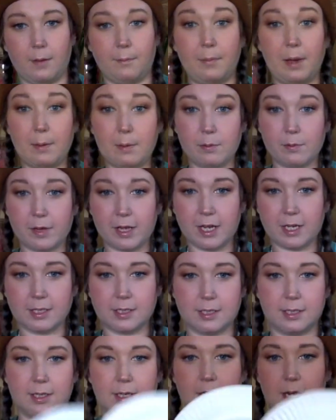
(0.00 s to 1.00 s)
paper
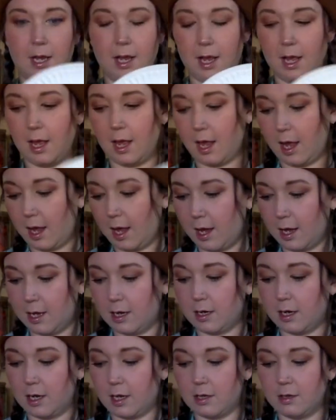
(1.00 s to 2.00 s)
plate
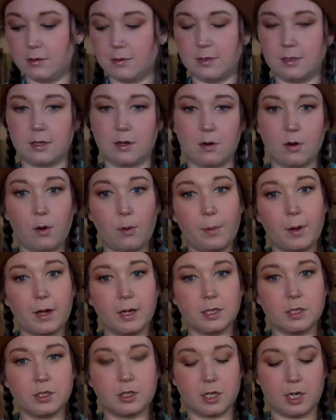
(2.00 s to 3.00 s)
and I used a hole
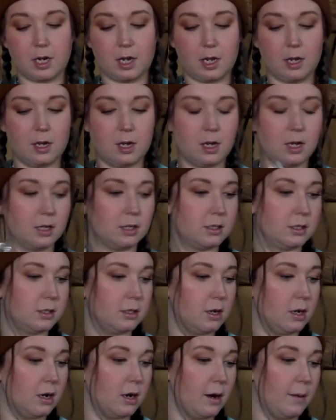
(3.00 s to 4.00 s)
punch and I cut
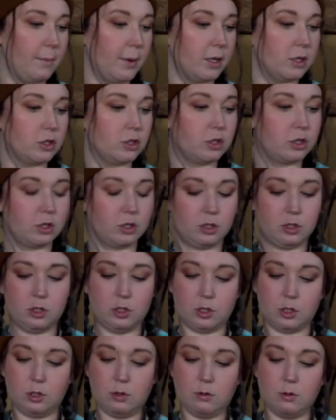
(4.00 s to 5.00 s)
or I punched
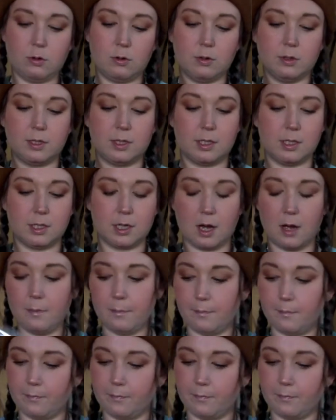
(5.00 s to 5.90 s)
two holes in the top